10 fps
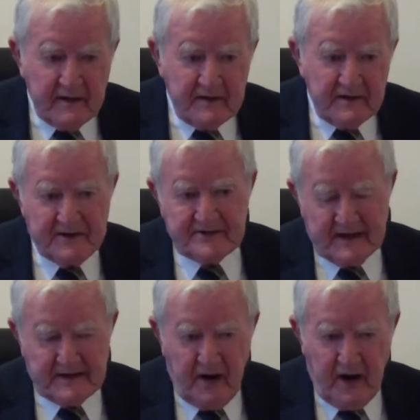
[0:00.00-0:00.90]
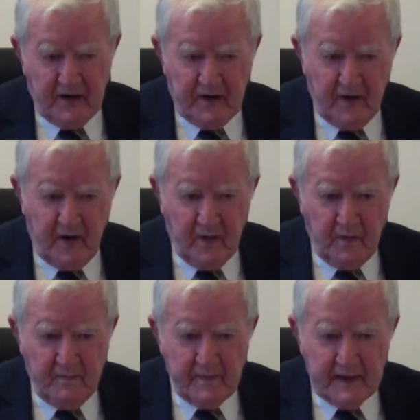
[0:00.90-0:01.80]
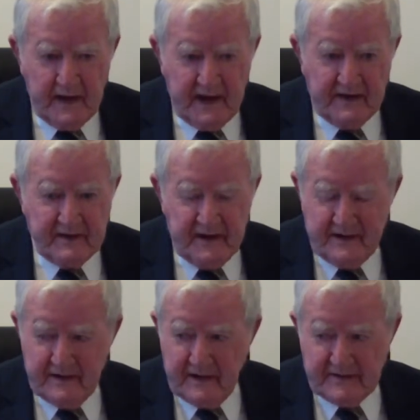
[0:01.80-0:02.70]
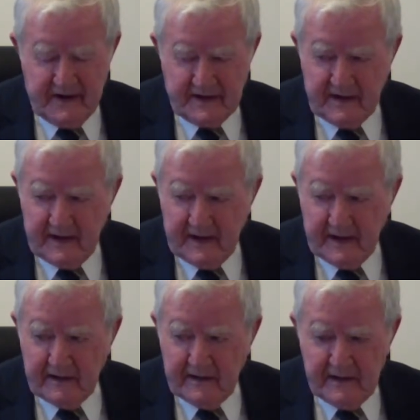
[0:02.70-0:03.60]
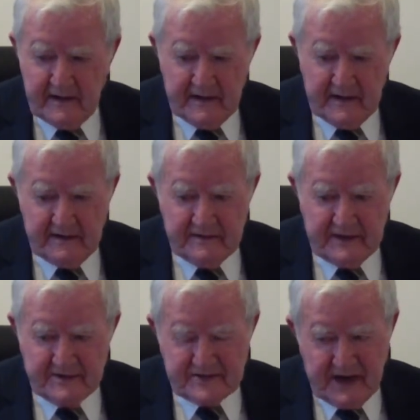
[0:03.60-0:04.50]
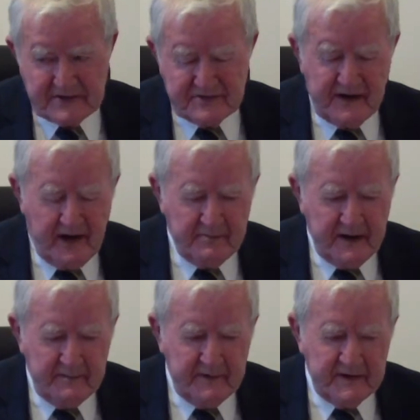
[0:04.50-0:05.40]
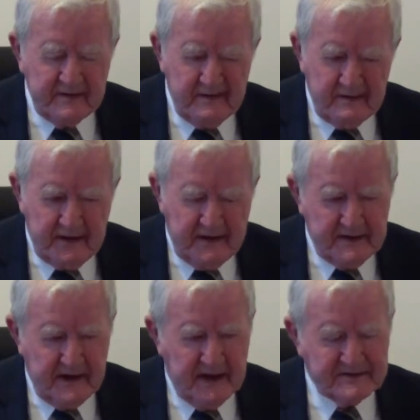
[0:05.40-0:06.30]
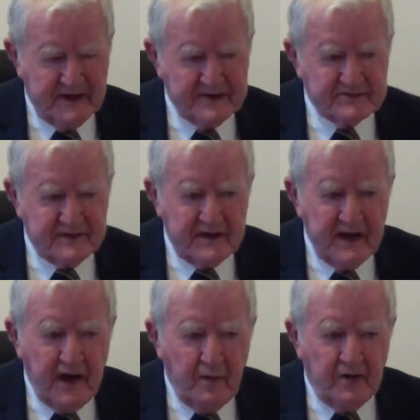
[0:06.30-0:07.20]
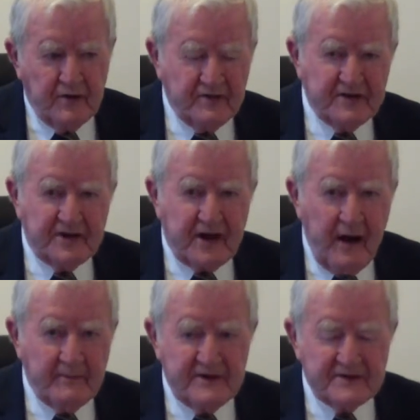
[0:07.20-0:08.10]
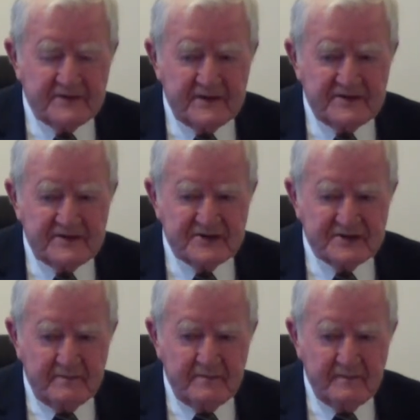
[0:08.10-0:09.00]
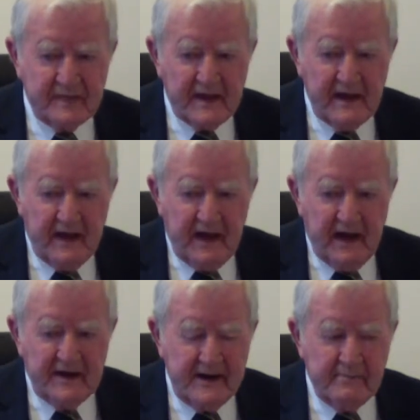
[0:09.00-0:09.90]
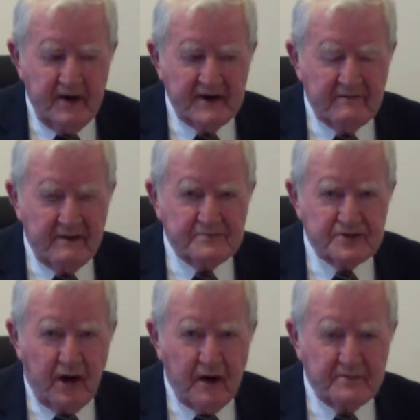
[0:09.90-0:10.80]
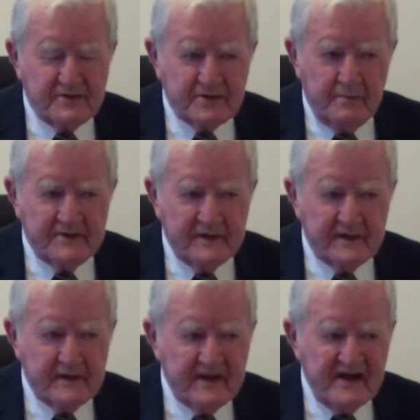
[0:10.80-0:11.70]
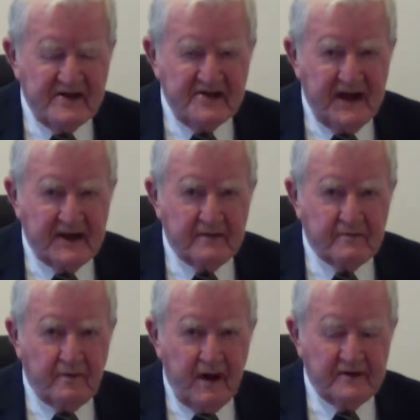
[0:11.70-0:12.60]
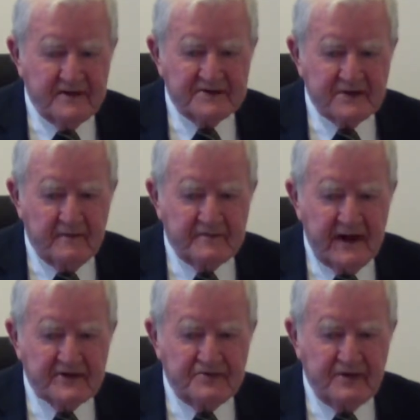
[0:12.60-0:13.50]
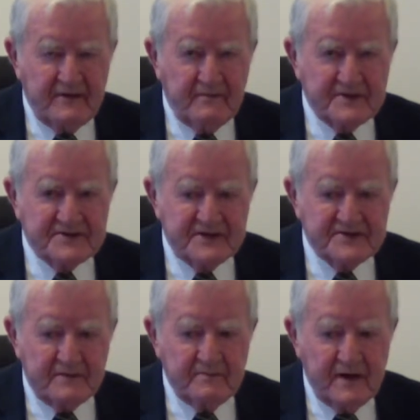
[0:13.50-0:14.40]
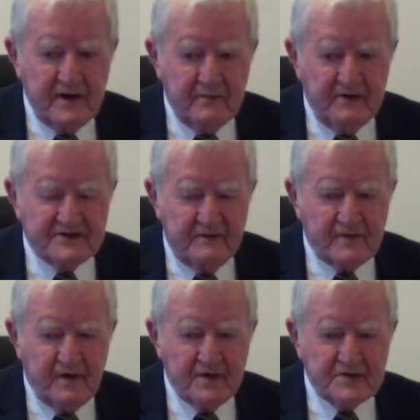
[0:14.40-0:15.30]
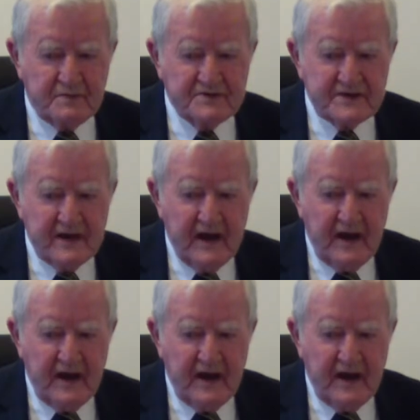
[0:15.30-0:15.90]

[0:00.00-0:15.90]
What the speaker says: not that long ago, in I think this century or maybe late last century, were under the communist system. And he might have absorbed some of the negative qualities of that dreadful system, which of course was